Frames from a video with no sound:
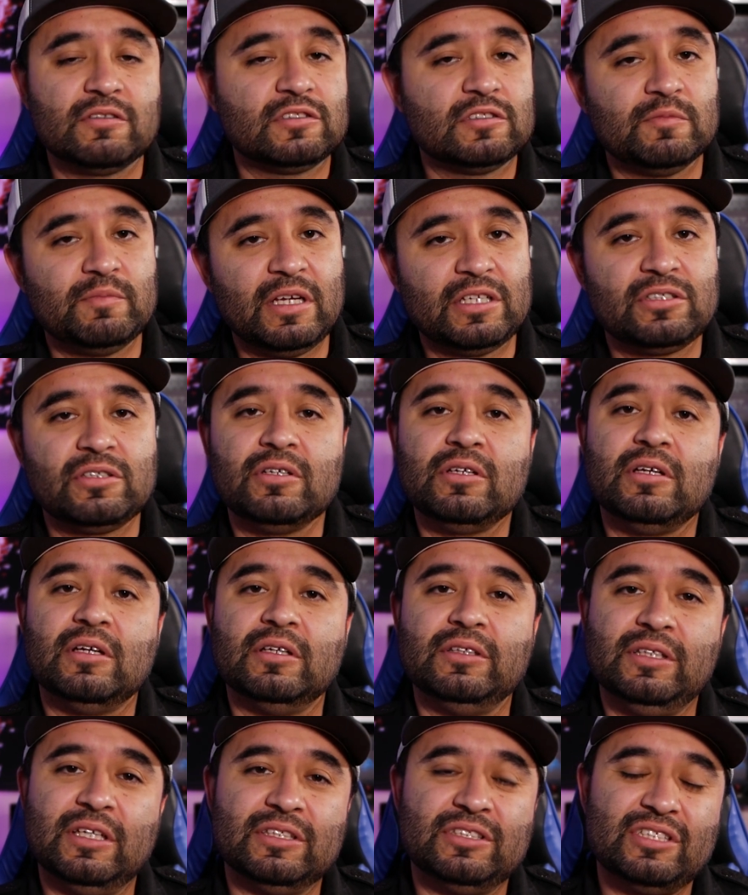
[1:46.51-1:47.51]
So make sure
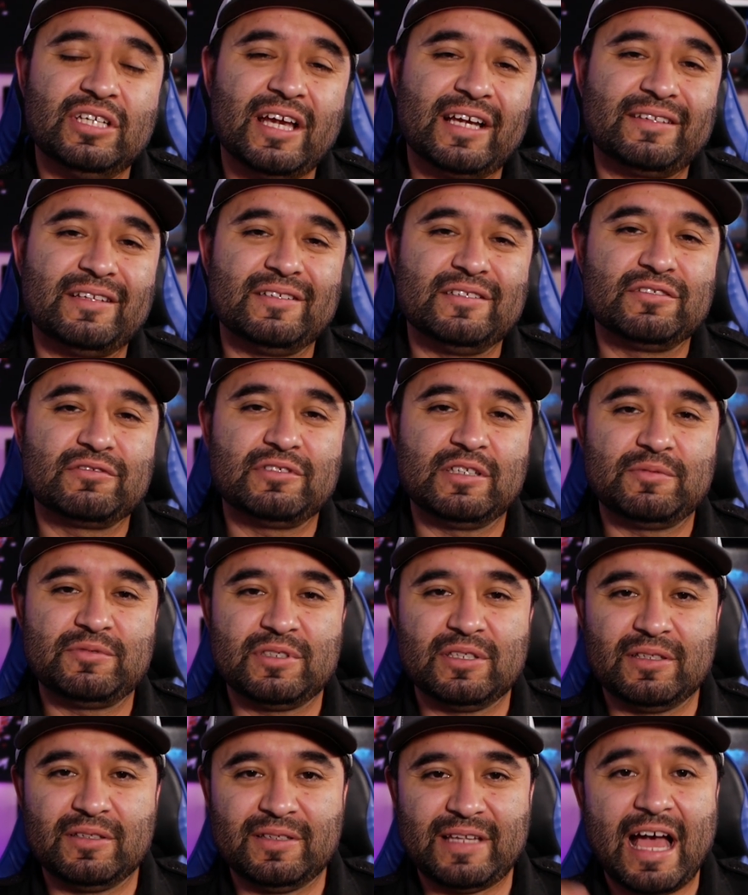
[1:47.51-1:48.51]
you, you check the
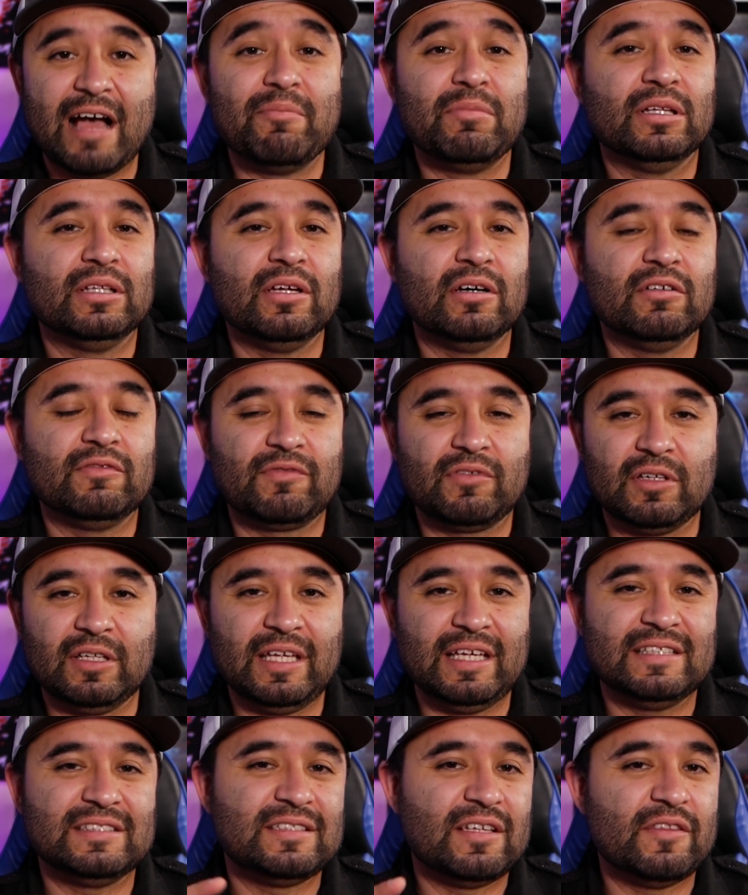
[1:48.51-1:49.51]
description down below for
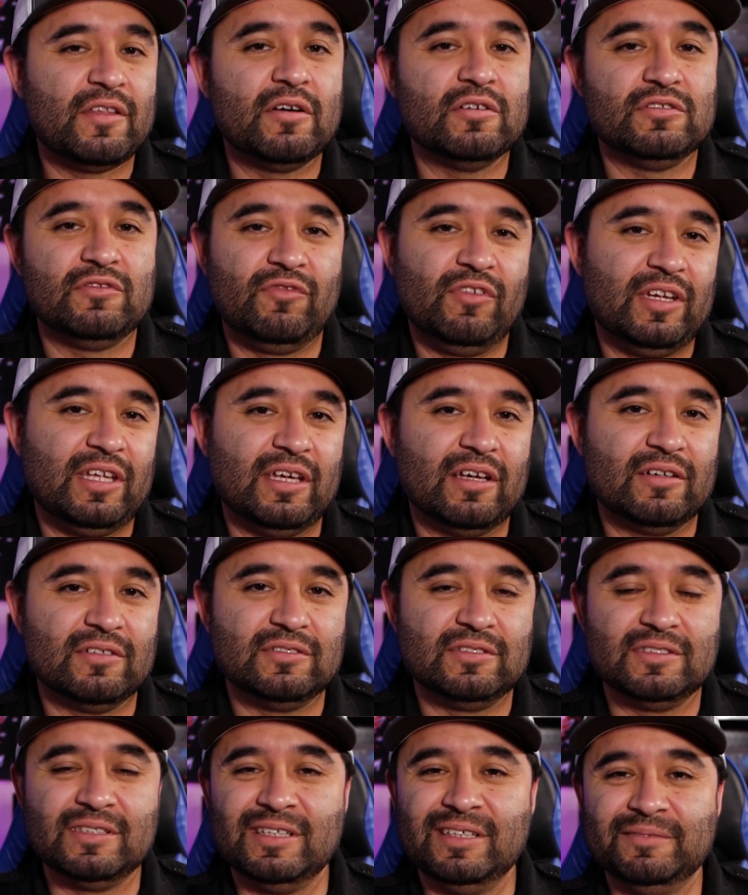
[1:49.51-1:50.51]
links to those
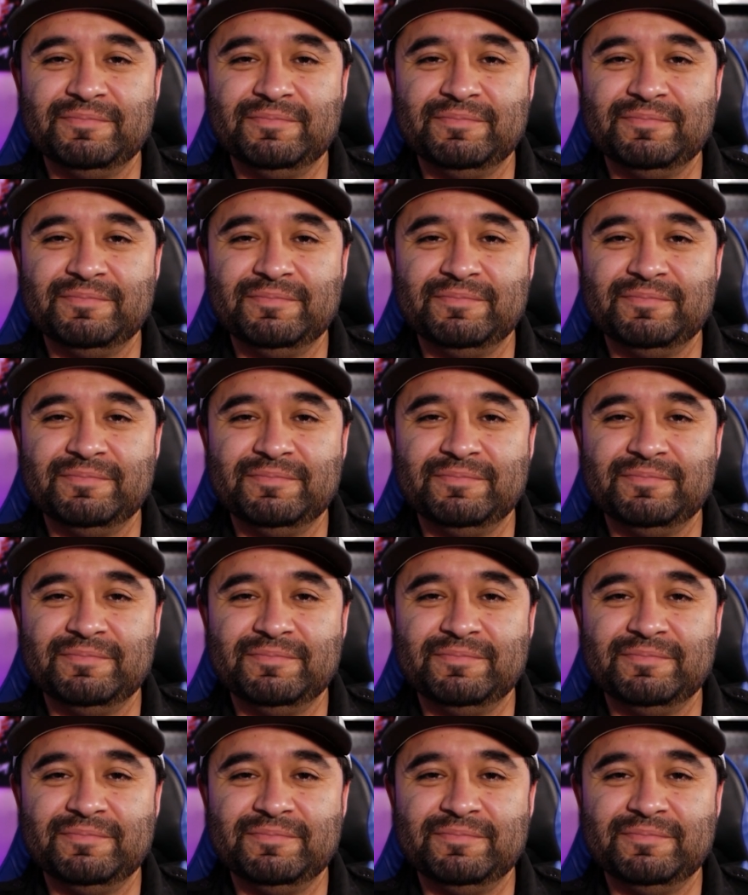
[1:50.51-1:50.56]
videos.